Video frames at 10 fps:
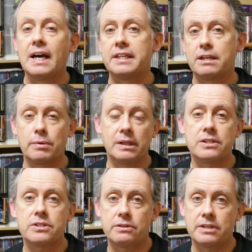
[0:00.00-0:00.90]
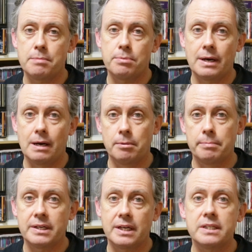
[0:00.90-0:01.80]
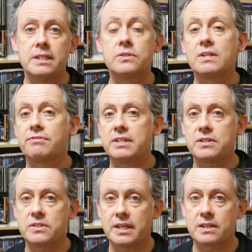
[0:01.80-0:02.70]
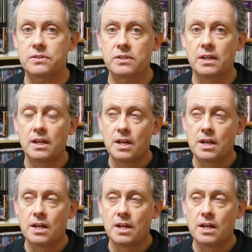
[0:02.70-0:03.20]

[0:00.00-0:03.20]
and they released their debut album in 1976.